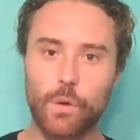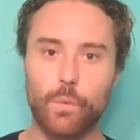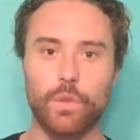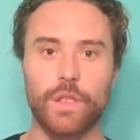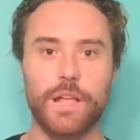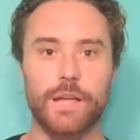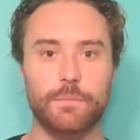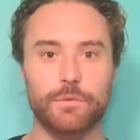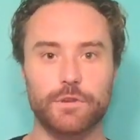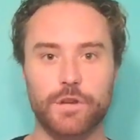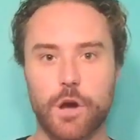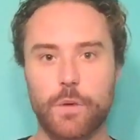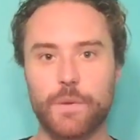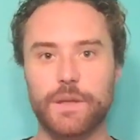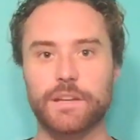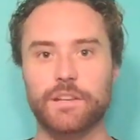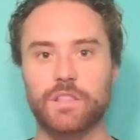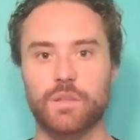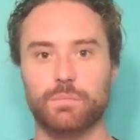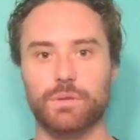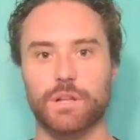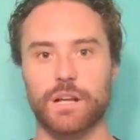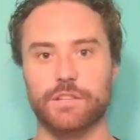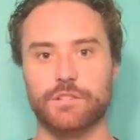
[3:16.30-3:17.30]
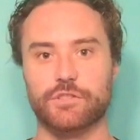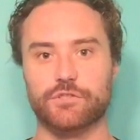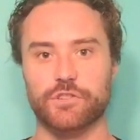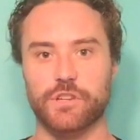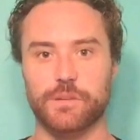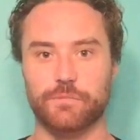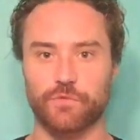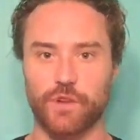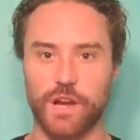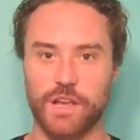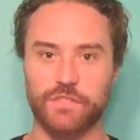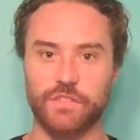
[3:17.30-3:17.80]
will end up going into the
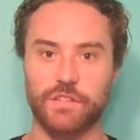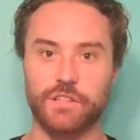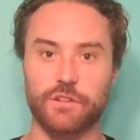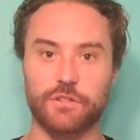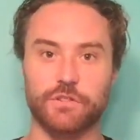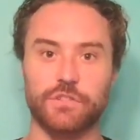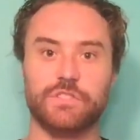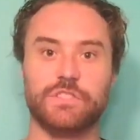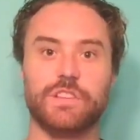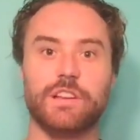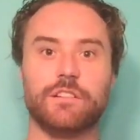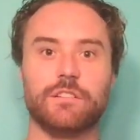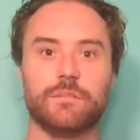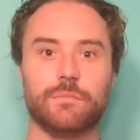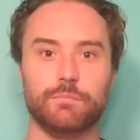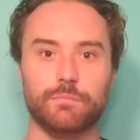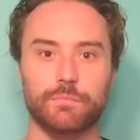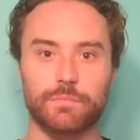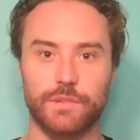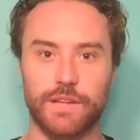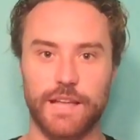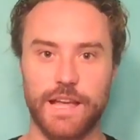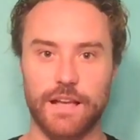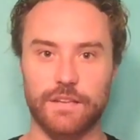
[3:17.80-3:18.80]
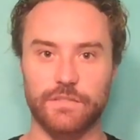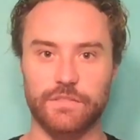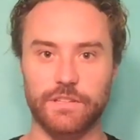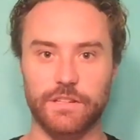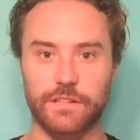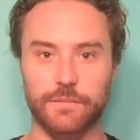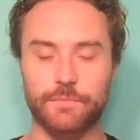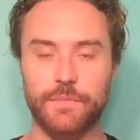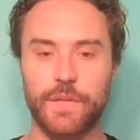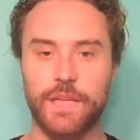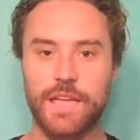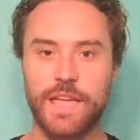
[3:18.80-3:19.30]
bloodstream, raising your serum
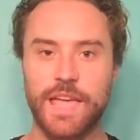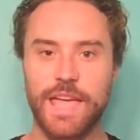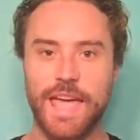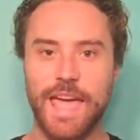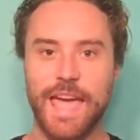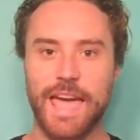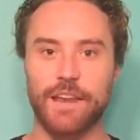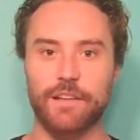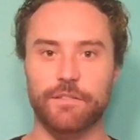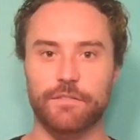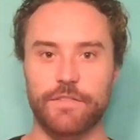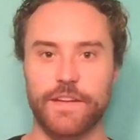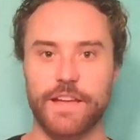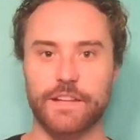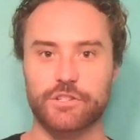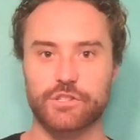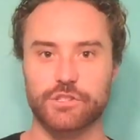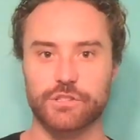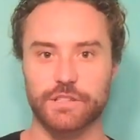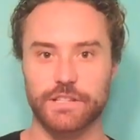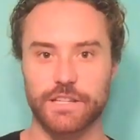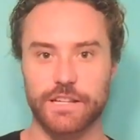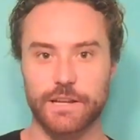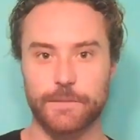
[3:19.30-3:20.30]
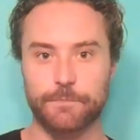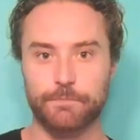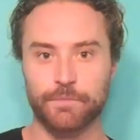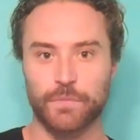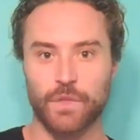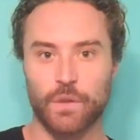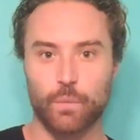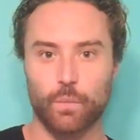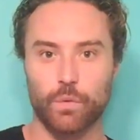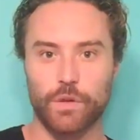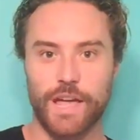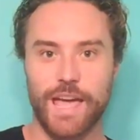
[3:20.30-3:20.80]
calcium, and eventually
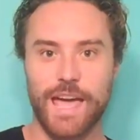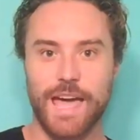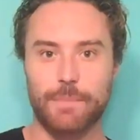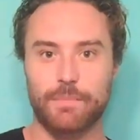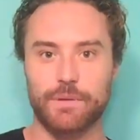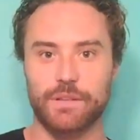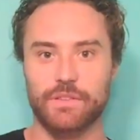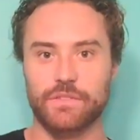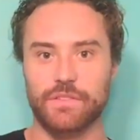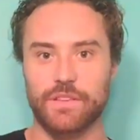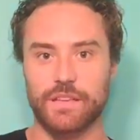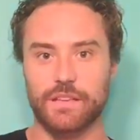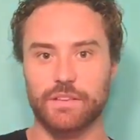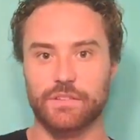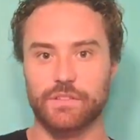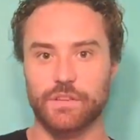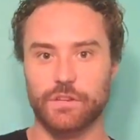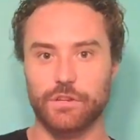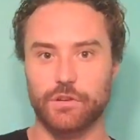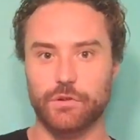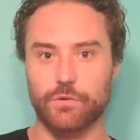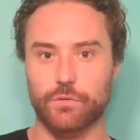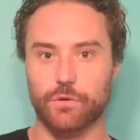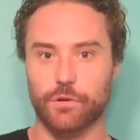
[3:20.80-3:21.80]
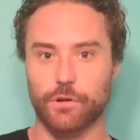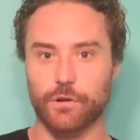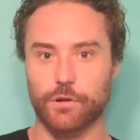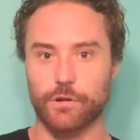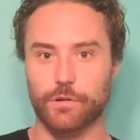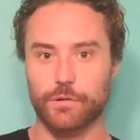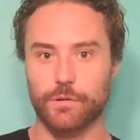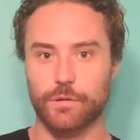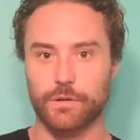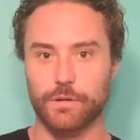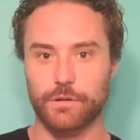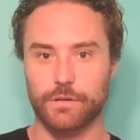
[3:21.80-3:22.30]
what happens is
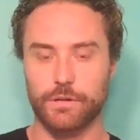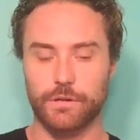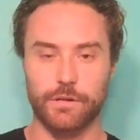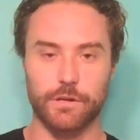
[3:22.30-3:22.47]
your